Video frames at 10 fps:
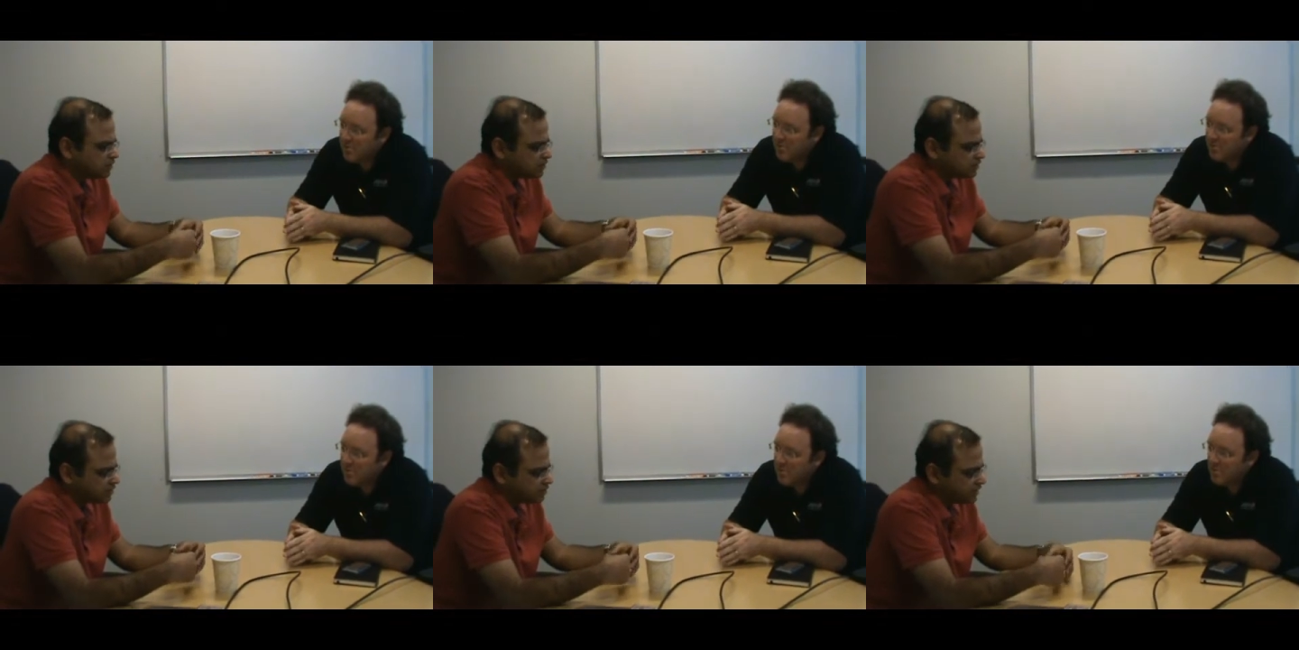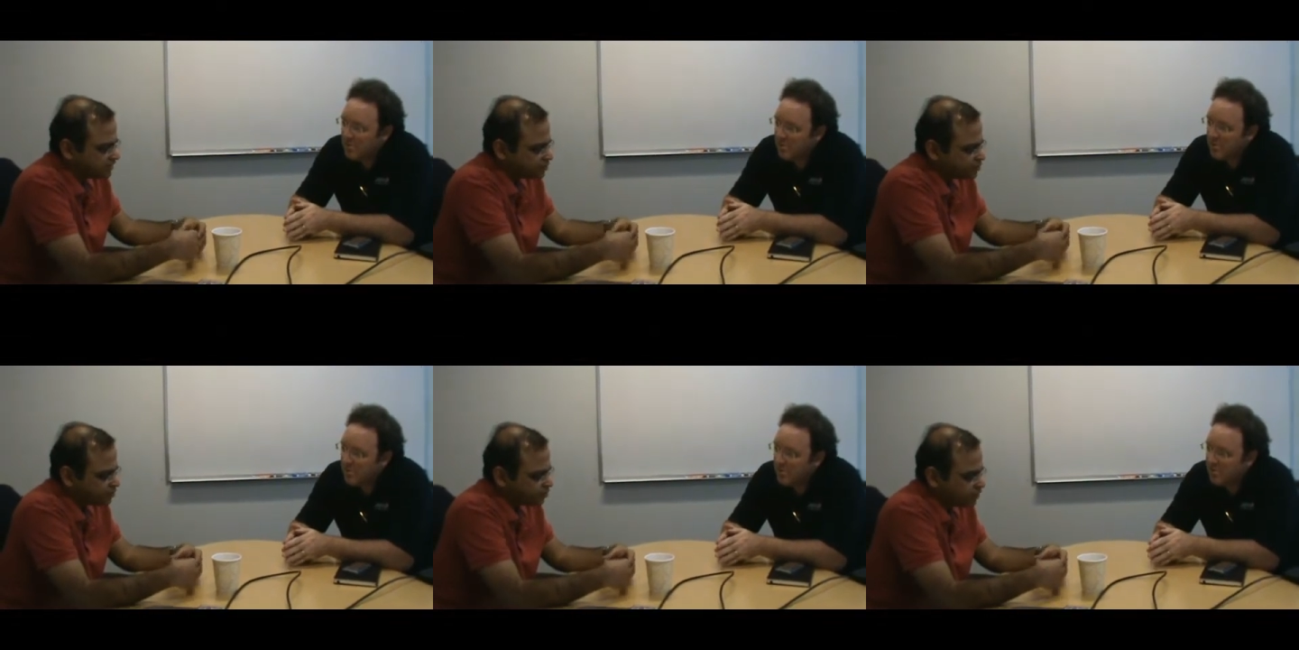Speaker 1: uh, that
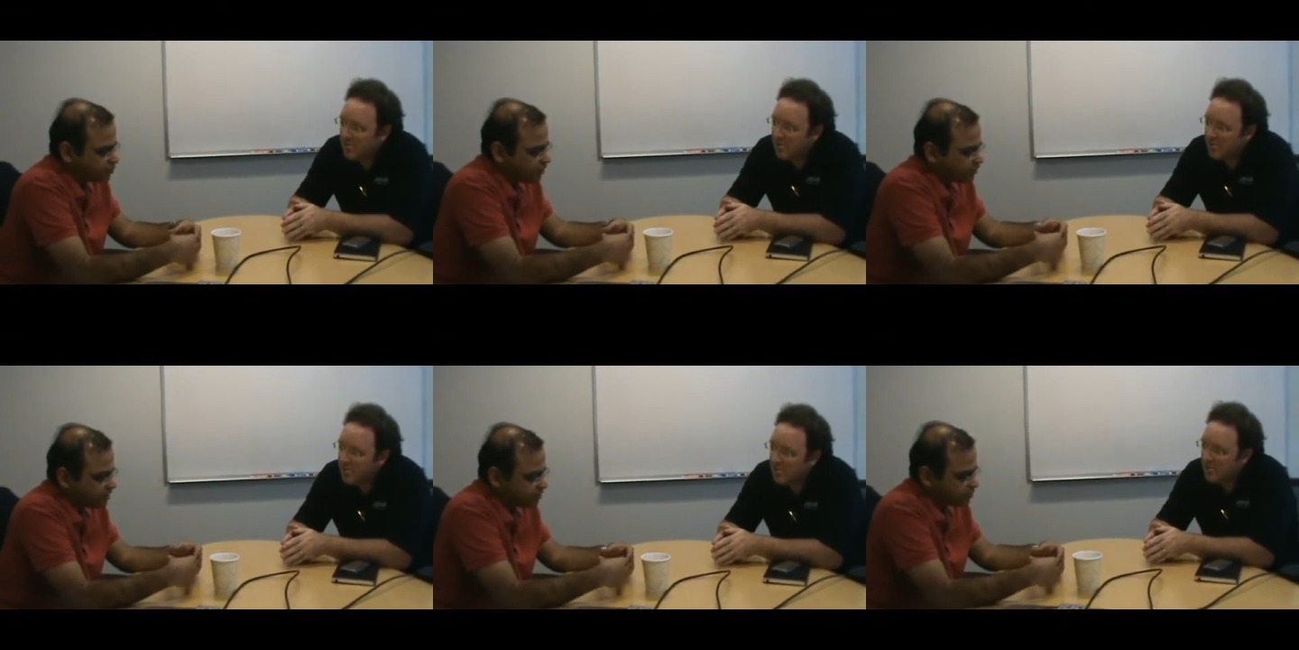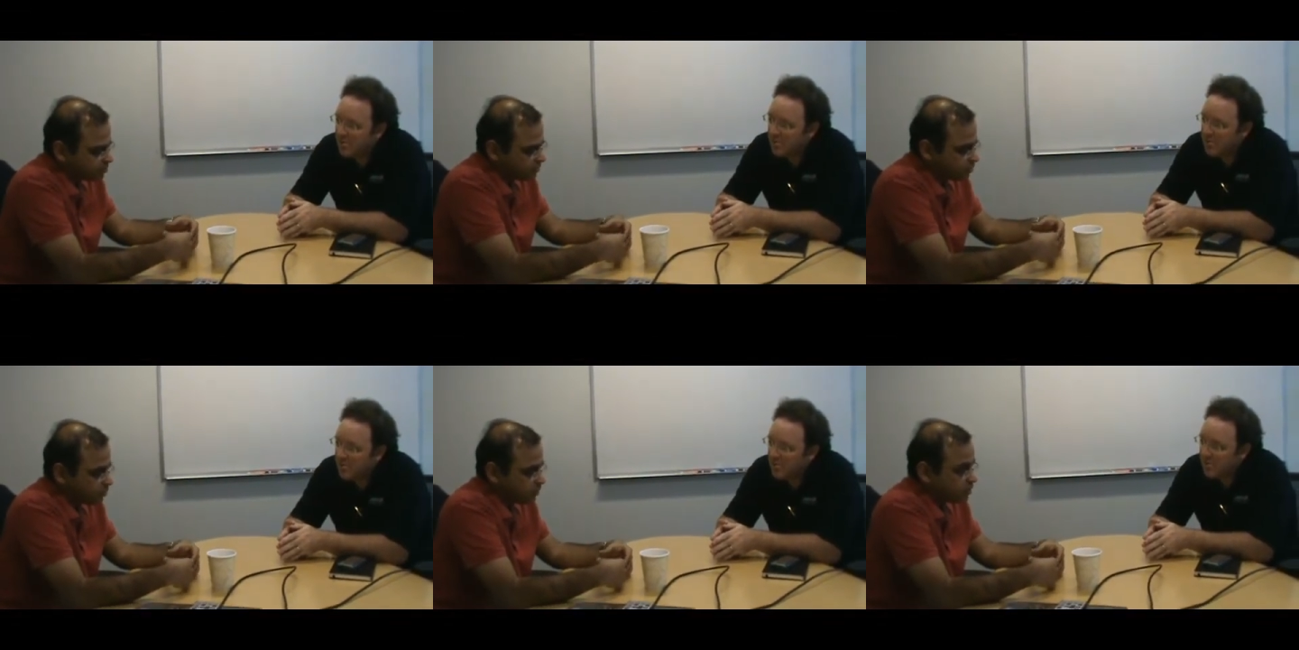Juniper firewall tends to be the
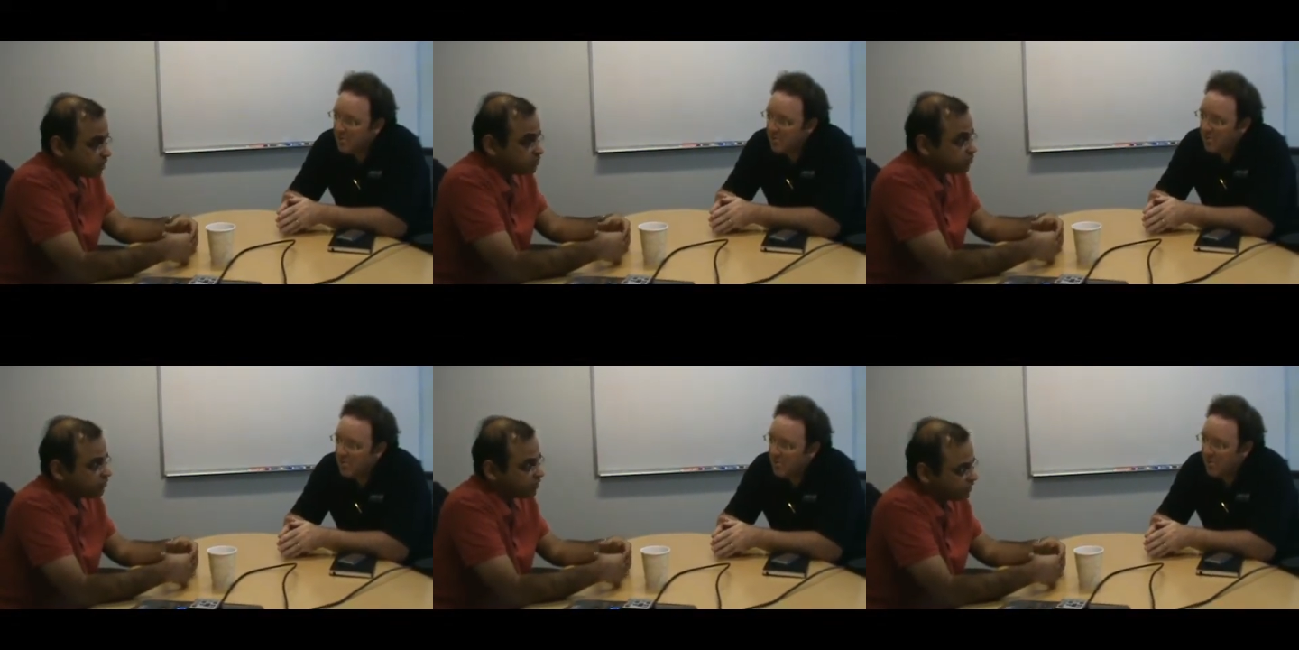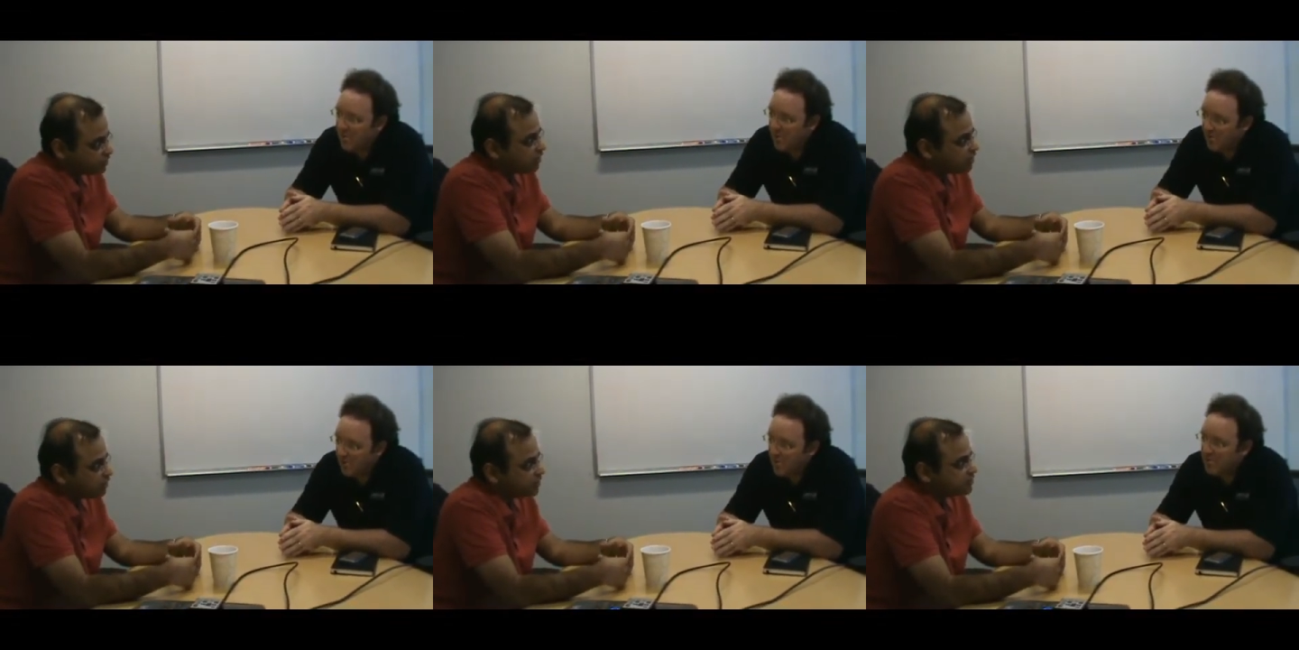router for the entire
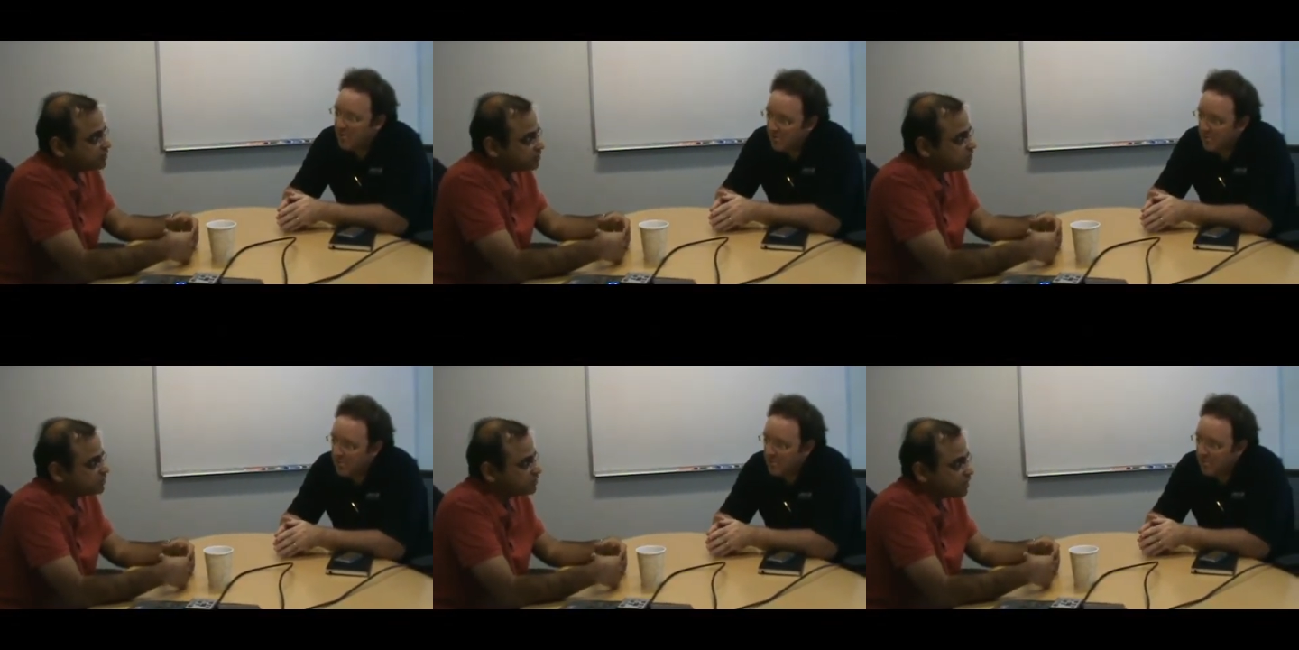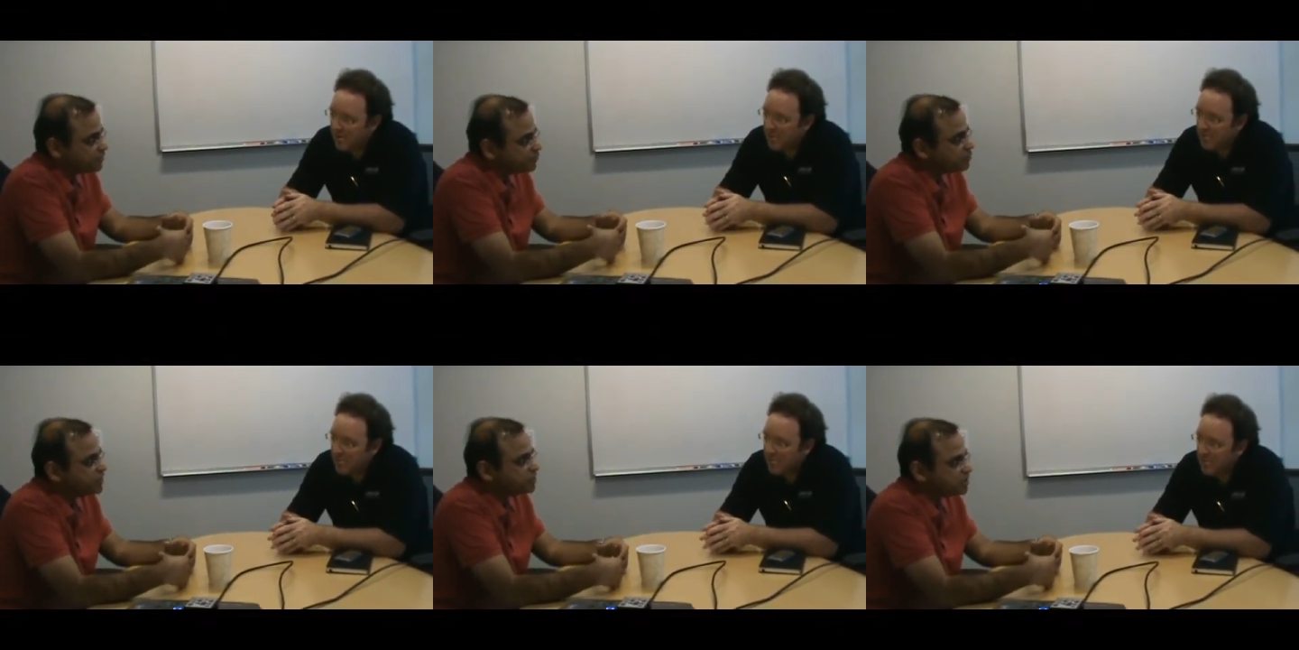data center. So
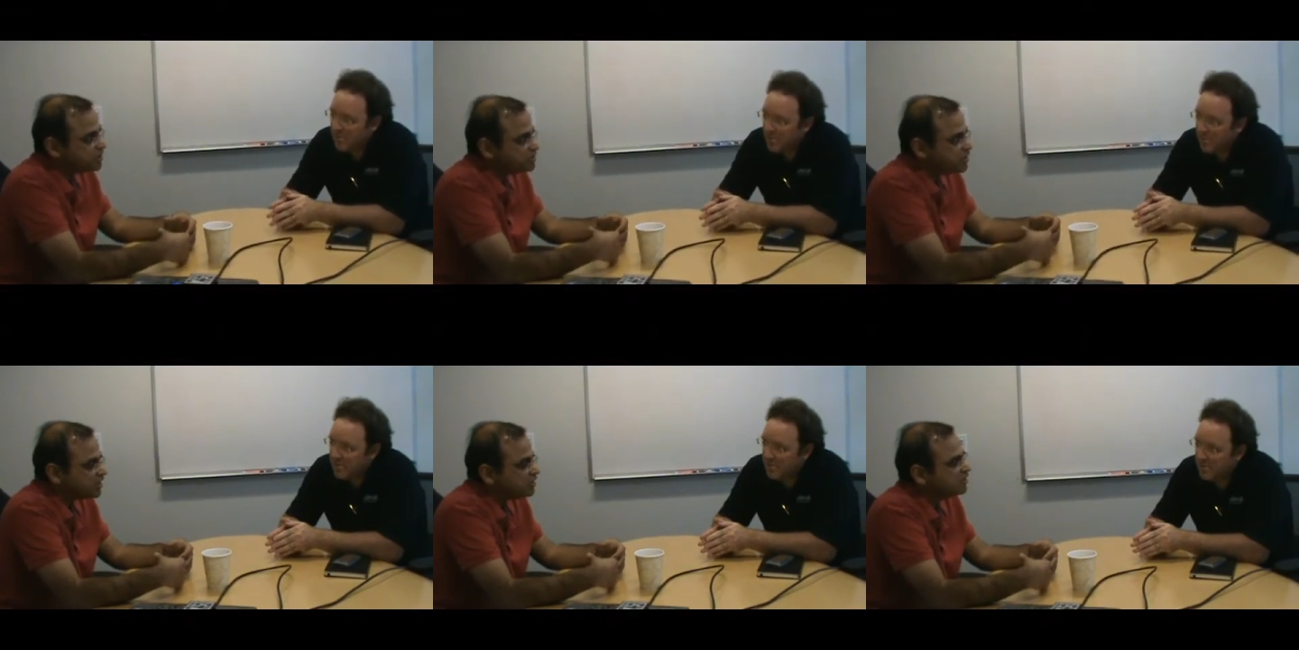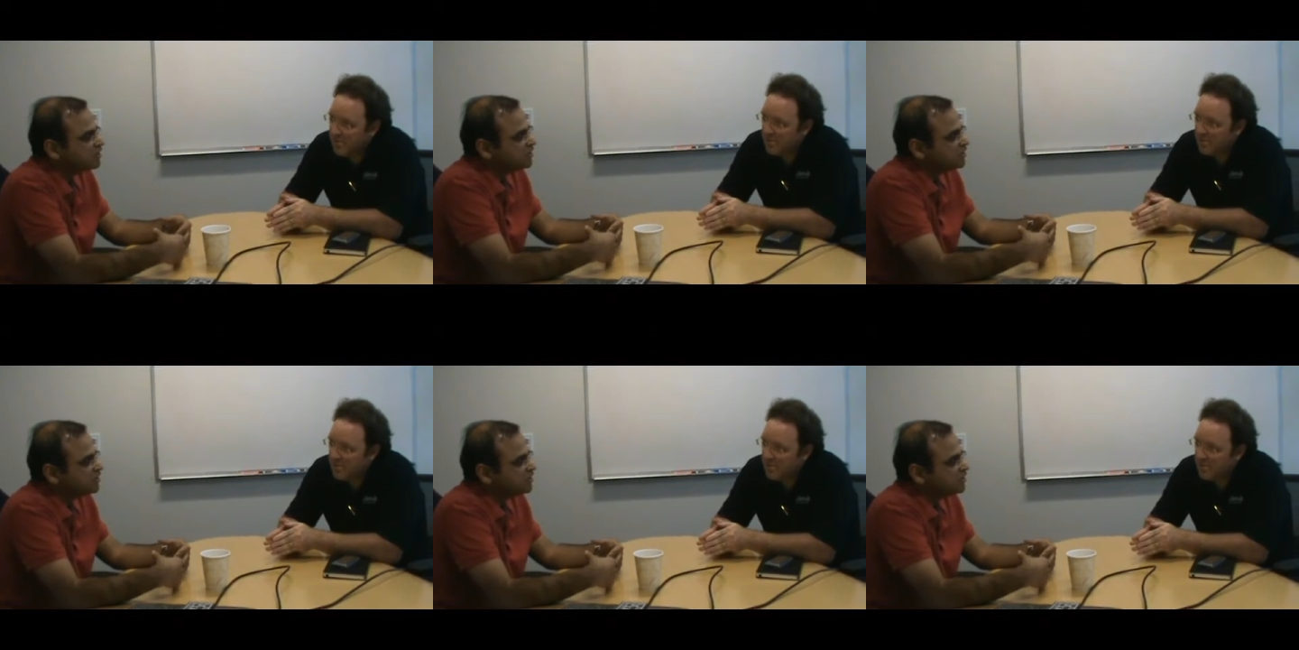everybody shares that.